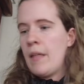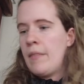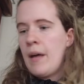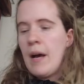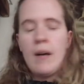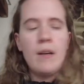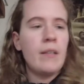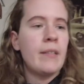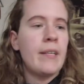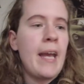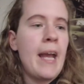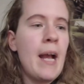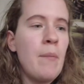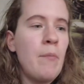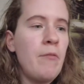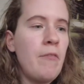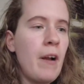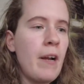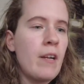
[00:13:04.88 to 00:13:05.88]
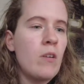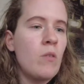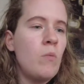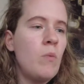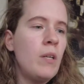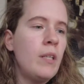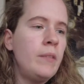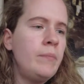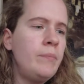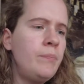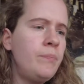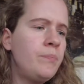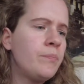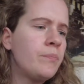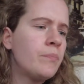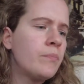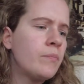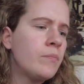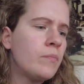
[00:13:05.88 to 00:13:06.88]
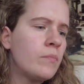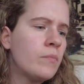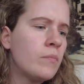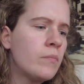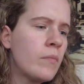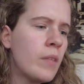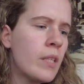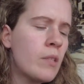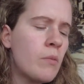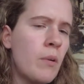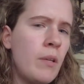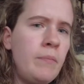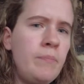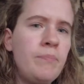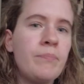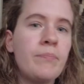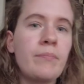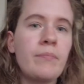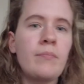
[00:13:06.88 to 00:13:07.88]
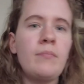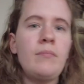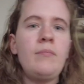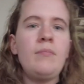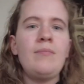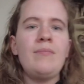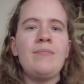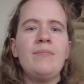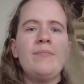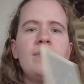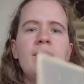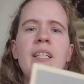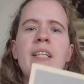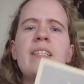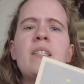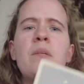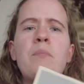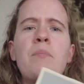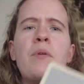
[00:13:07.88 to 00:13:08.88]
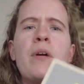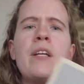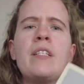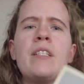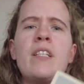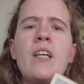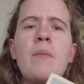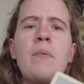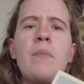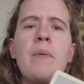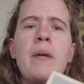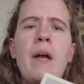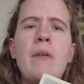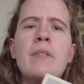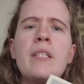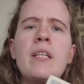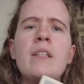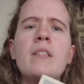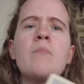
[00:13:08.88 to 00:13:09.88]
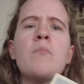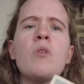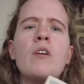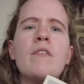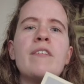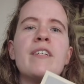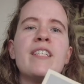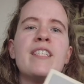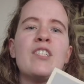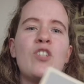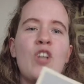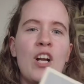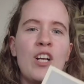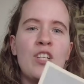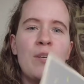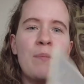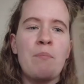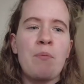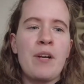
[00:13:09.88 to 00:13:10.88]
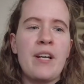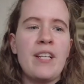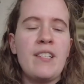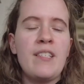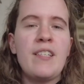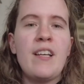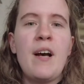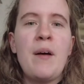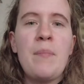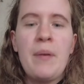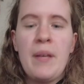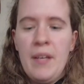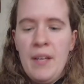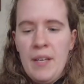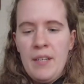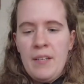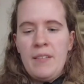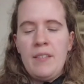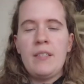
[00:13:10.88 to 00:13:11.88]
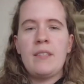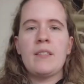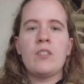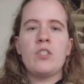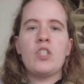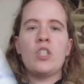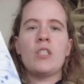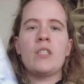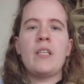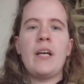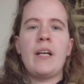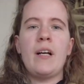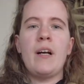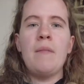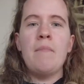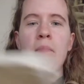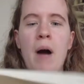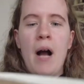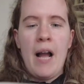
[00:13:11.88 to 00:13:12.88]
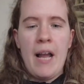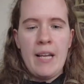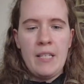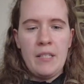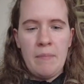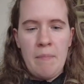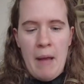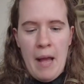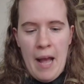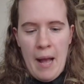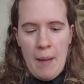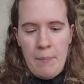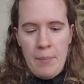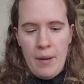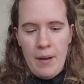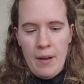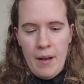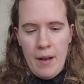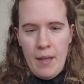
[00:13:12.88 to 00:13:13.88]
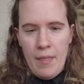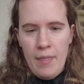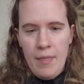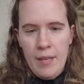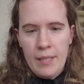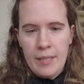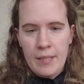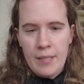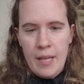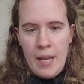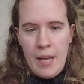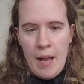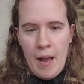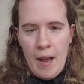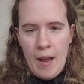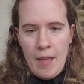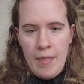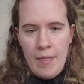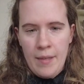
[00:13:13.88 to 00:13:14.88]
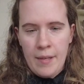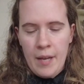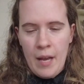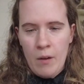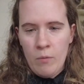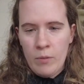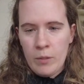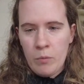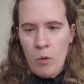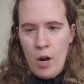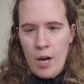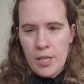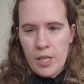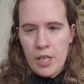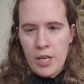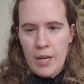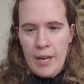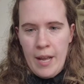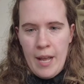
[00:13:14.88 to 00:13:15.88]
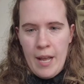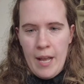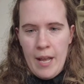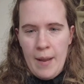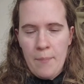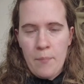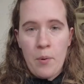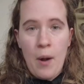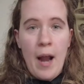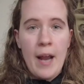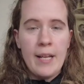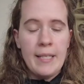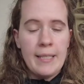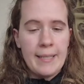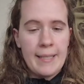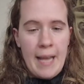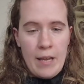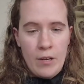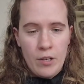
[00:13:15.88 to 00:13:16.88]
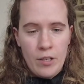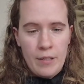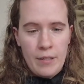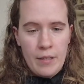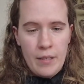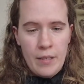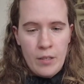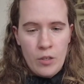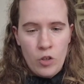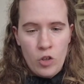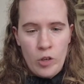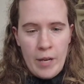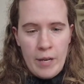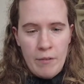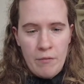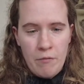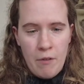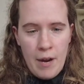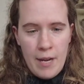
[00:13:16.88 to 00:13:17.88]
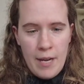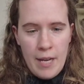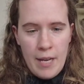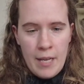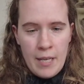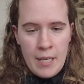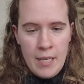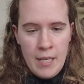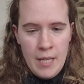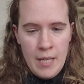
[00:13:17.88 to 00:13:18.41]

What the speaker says: that campfire one, this one, it's a brain dump, but I would say it's more of a structured brain dump. This is just like a mind map. This day, I think I was watching a Brian Sanderson creative writing